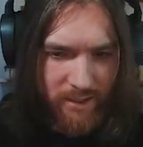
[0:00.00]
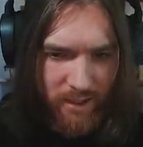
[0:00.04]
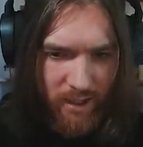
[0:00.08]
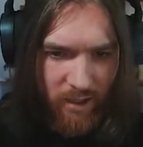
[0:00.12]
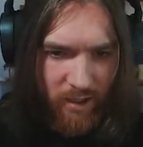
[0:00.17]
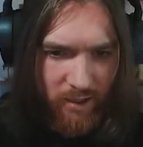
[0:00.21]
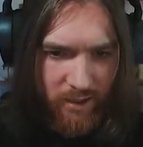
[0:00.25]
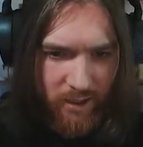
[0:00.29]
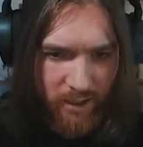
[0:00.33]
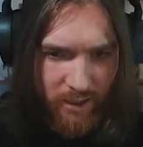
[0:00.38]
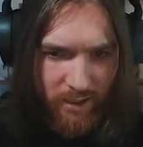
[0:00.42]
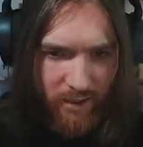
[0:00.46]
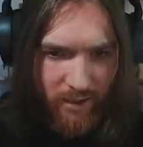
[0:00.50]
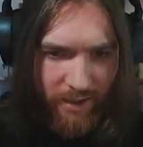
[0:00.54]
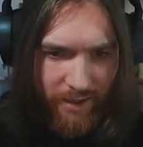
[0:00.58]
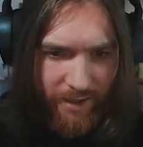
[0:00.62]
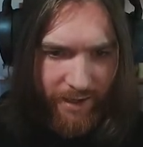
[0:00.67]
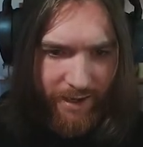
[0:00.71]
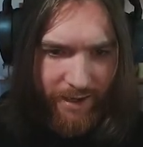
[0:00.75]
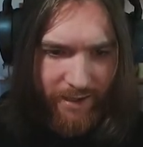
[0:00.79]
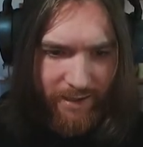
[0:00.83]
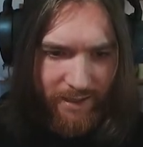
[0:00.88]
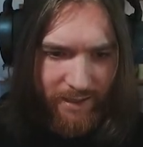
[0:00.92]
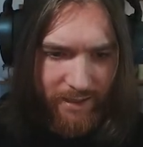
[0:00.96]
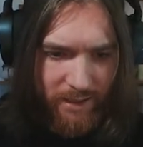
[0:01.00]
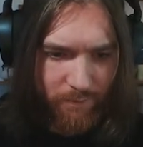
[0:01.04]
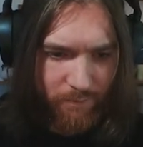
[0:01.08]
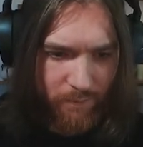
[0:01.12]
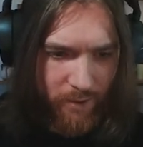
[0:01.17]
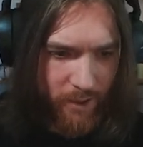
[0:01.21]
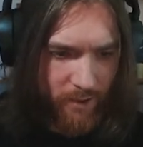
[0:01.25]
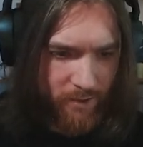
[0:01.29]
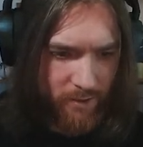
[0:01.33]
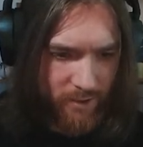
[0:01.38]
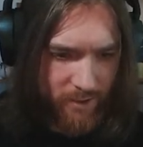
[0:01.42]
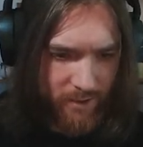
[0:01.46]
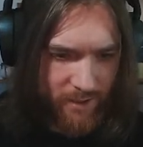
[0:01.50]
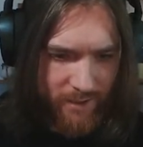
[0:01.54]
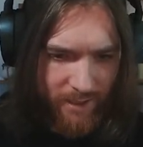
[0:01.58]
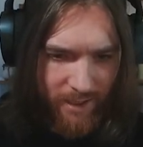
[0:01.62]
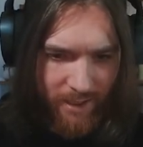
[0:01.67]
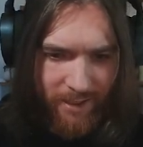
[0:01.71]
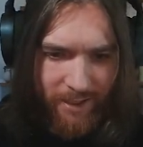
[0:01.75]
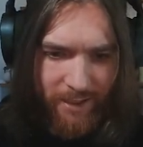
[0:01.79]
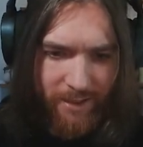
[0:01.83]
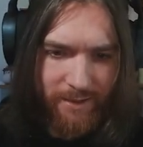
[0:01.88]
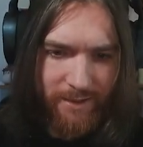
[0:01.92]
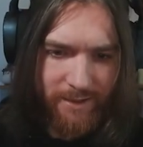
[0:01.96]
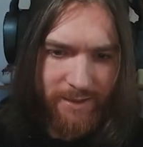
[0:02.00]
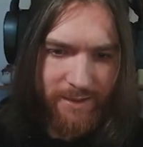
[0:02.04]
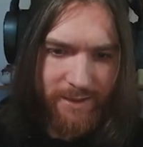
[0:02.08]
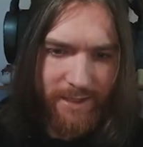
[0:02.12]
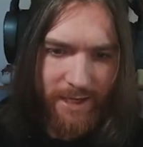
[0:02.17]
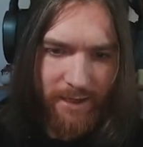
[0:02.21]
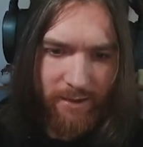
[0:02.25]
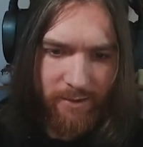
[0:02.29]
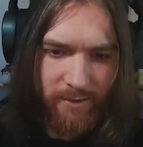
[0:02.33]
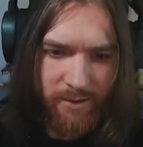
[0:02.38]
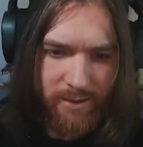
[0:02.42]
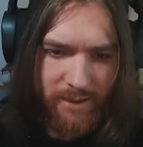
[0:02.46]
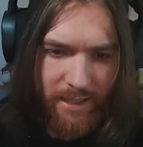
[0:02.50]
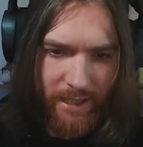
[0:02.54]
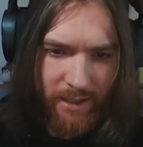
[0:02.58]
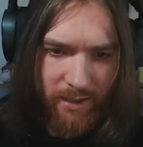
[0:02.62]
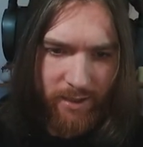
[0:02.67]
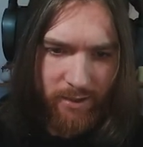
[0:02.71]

My stock. I need the purchases. I need the sales.